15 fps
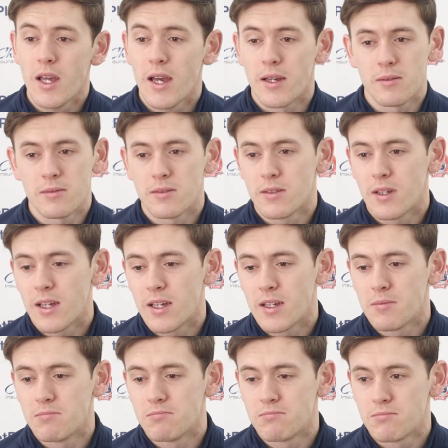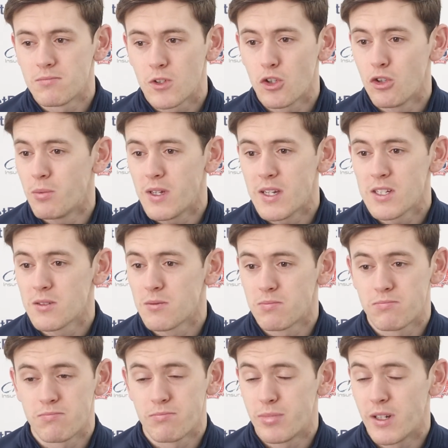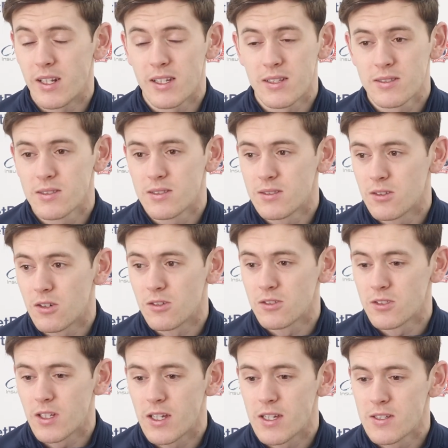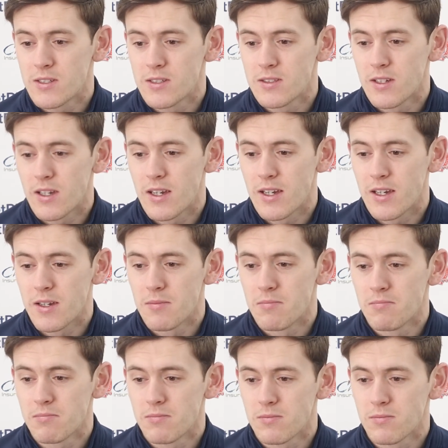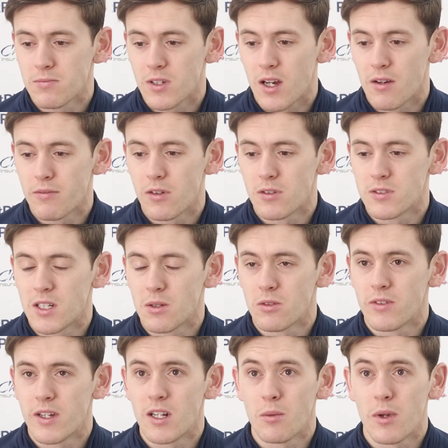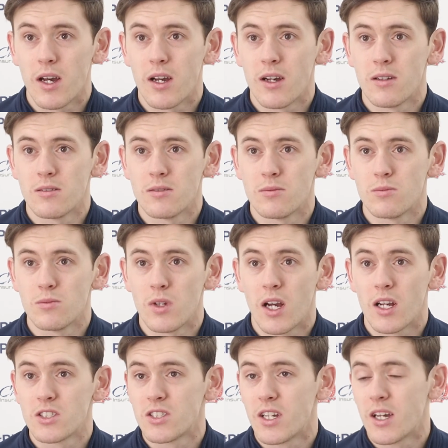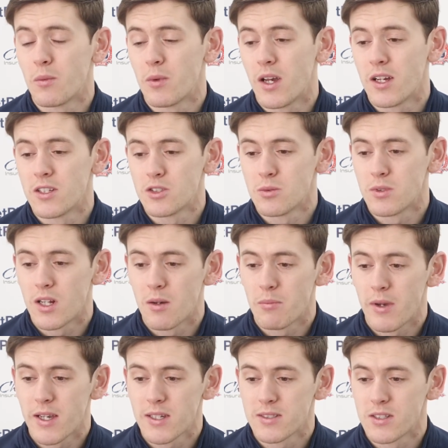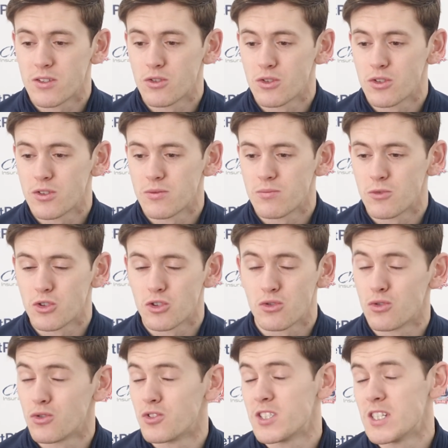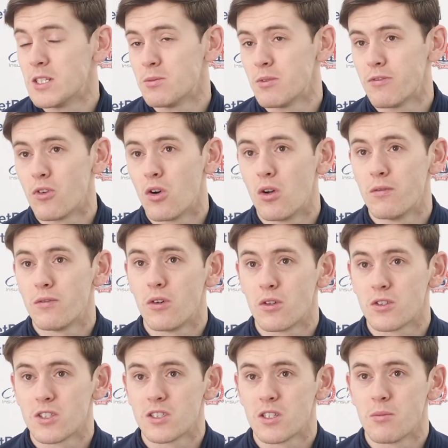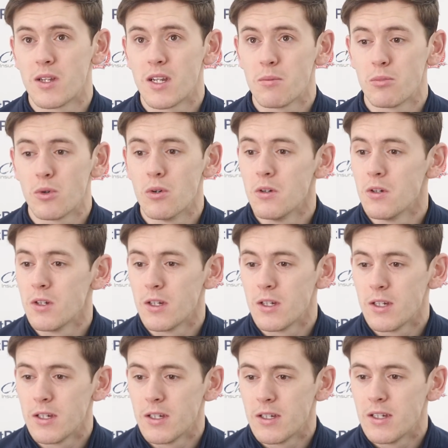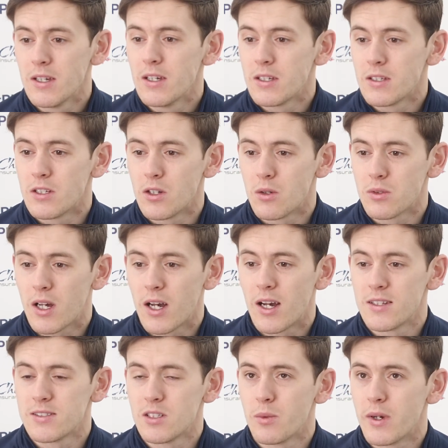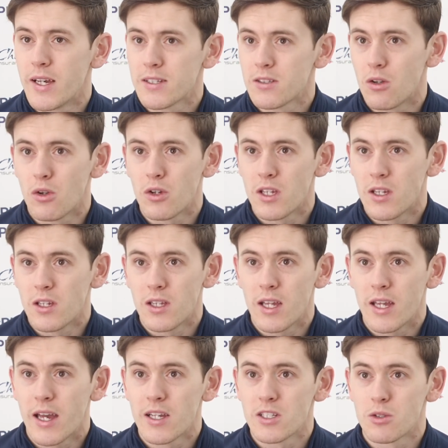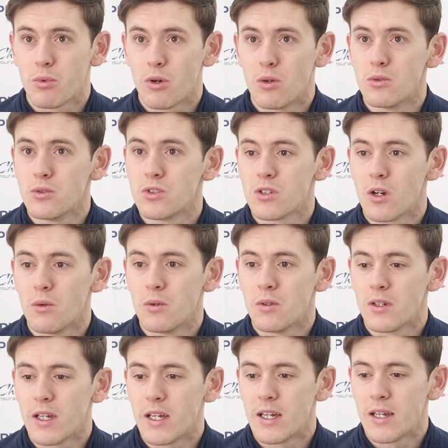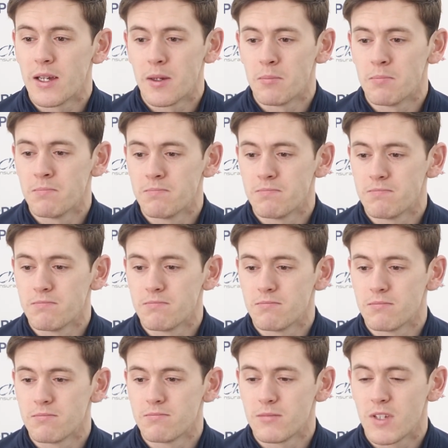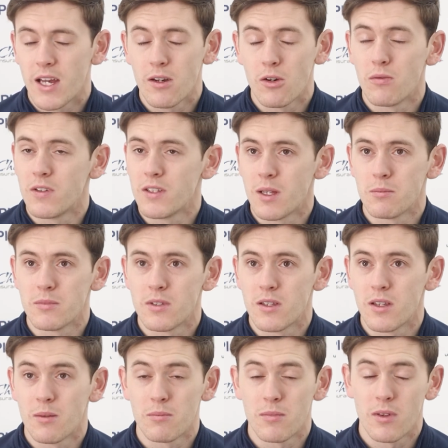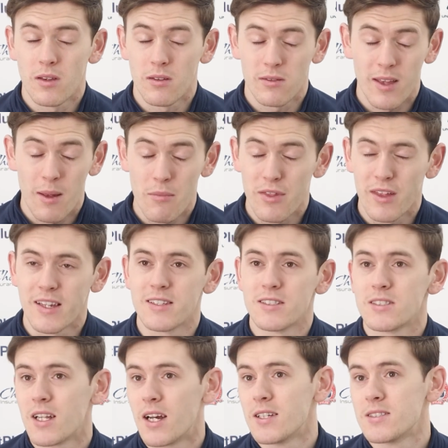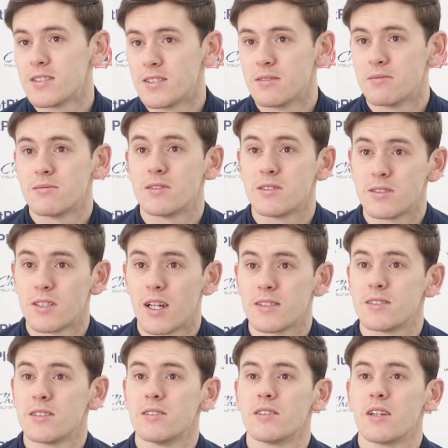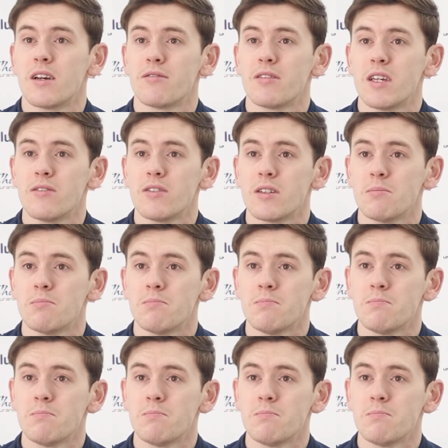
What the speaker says: Yeah, groupie is brilliant, honestly is. Can't anyone really. We are trying, we are doing our best. It just doesn't seem to be falling for us at the minute, but you know, the harder you work, the luckier you get, I suppose. So yeah, hopefully them things start tilting our favour now.